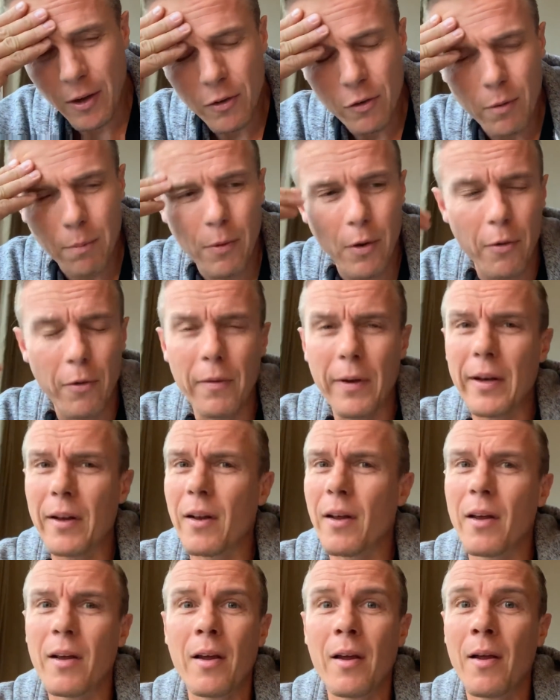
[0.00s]
to the point where I went,
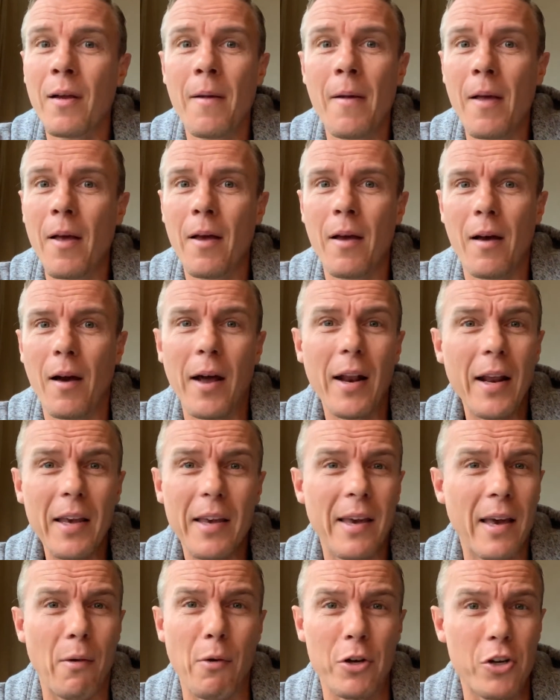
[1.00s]
I don't
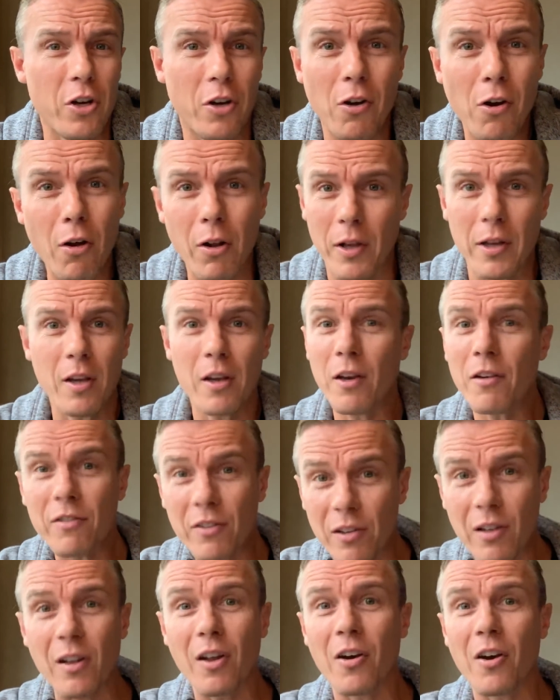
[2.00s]
care what you call it, you use it
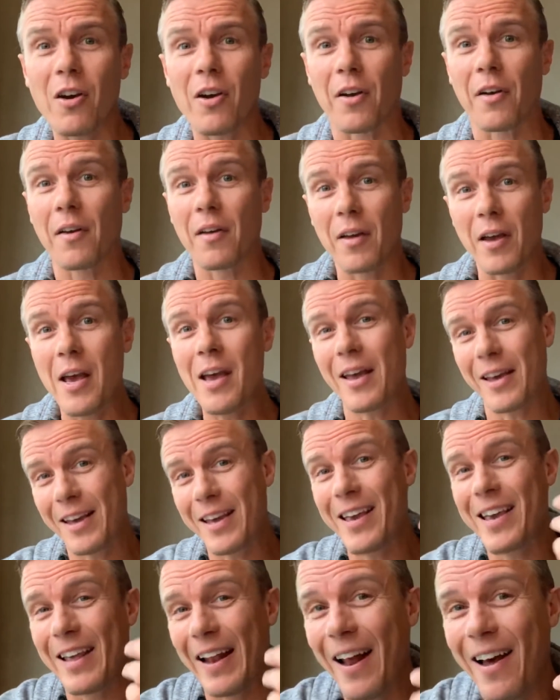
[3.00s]
to log on,
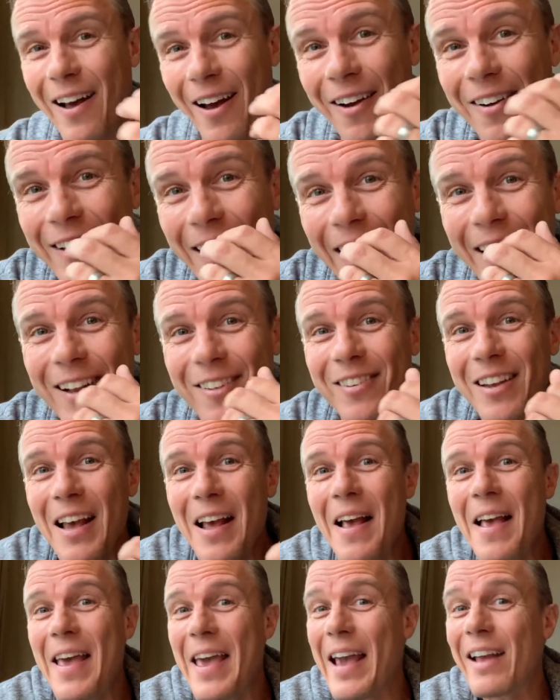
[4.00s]
and
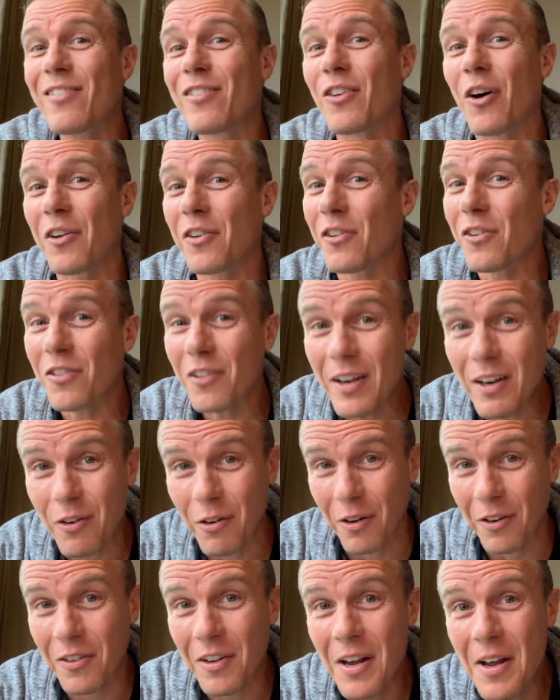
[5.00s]
it's not a
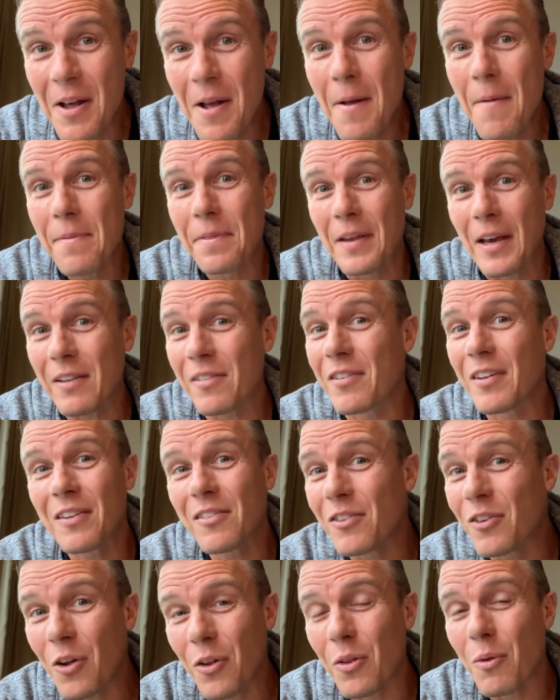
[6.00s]
secret. It's
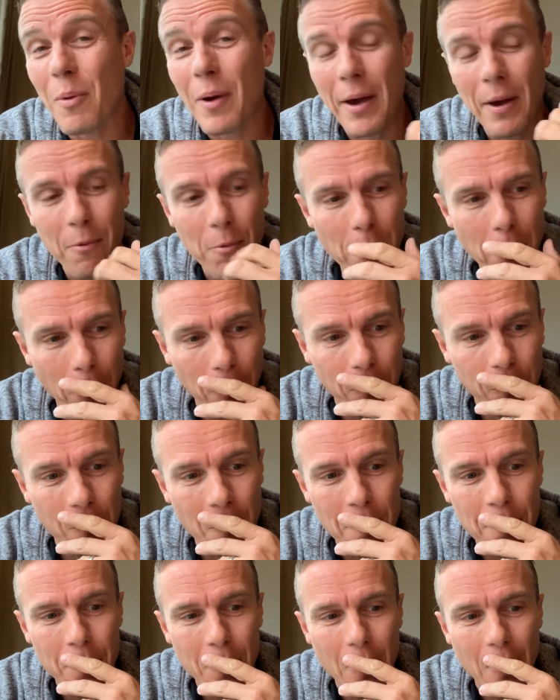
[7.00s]
not the way it works.
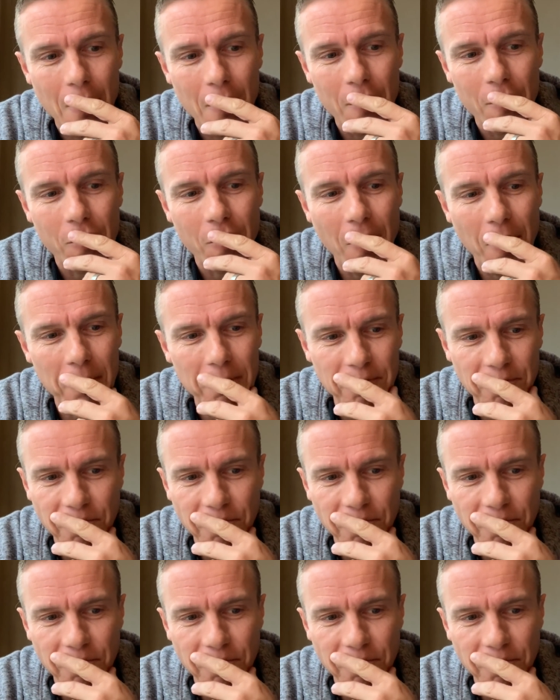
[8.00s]
So